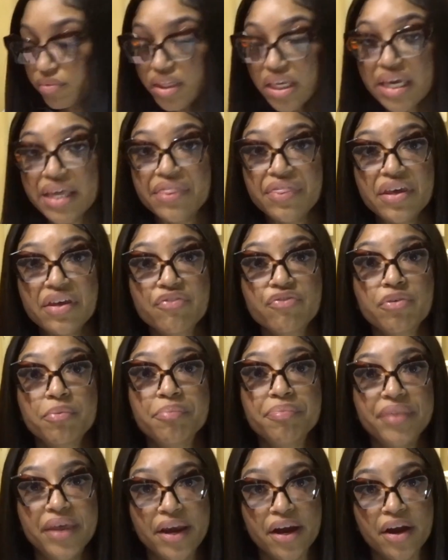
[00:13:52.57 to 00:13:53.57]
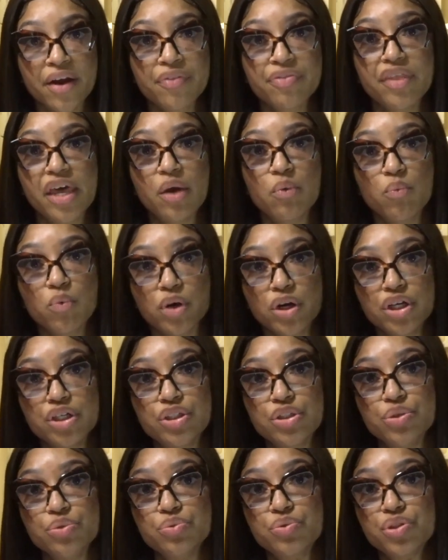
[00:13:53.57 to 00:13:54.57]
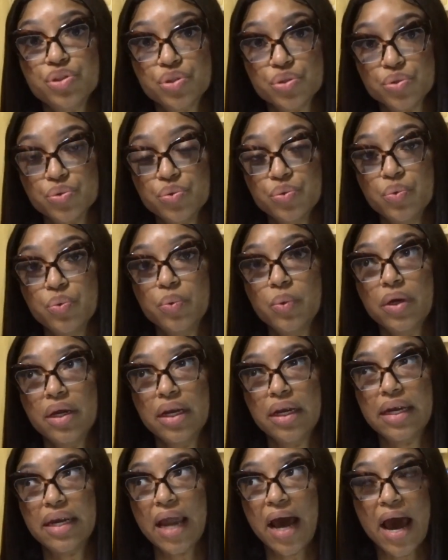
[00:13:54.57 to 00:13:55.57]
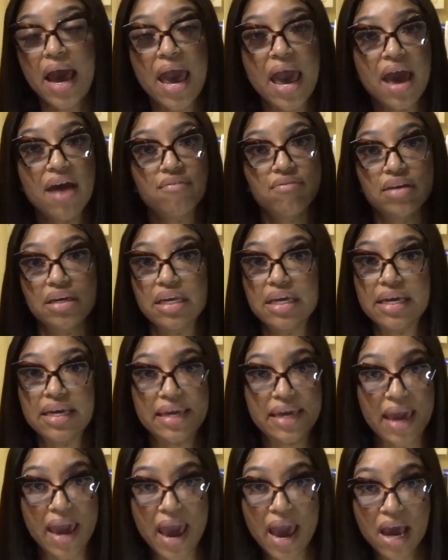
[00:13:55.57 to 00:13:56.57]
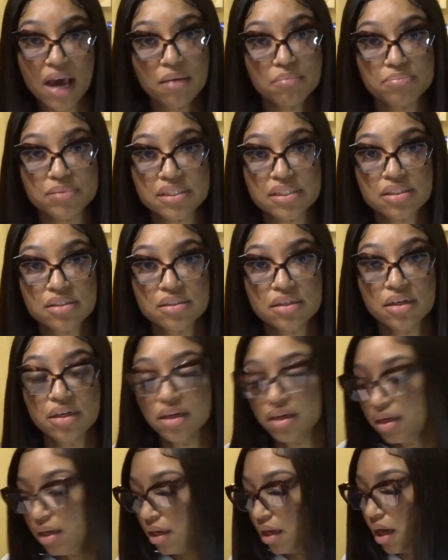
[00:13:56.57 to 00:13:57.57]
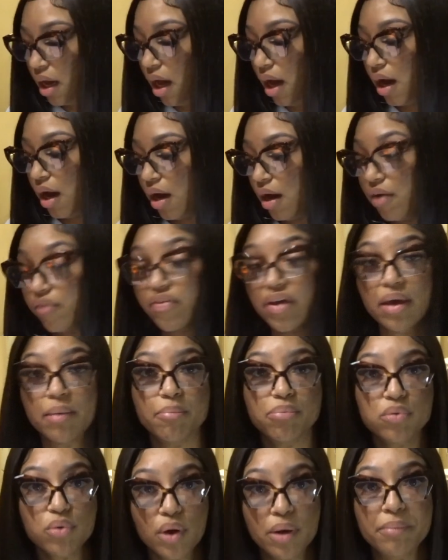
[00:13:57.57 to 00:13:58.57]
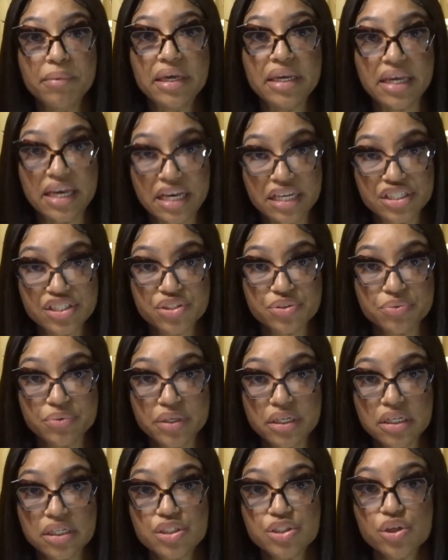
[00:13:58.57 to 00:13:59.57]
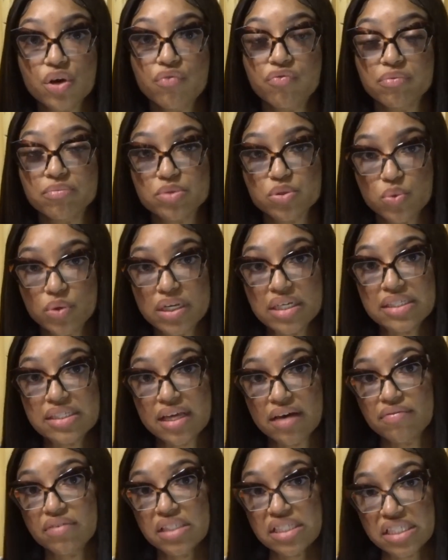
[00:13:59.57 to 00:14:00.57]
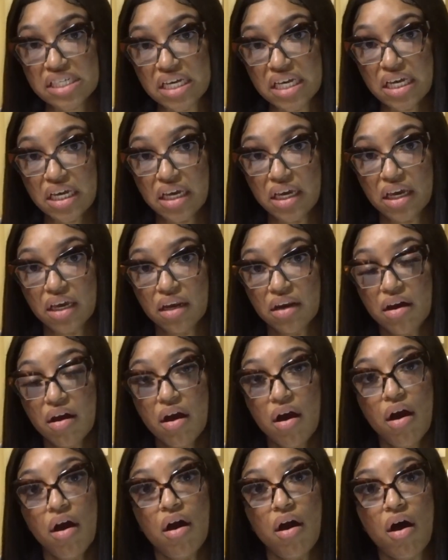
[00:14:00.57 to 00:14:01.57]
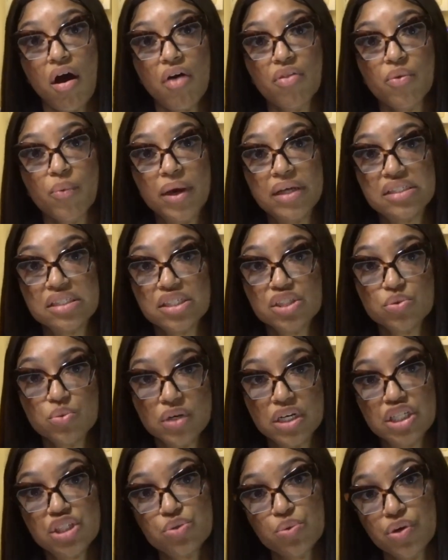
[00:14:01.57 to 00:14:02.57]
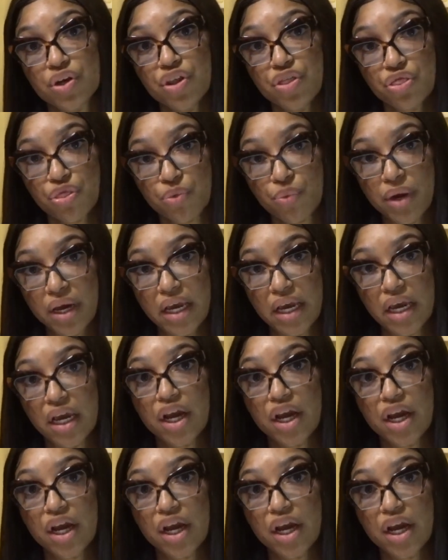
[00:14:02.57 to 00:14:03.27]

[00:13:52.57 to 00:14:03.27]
And then from there, they want you to not have any gaps of employment history. So from 2017 all the way to 2023,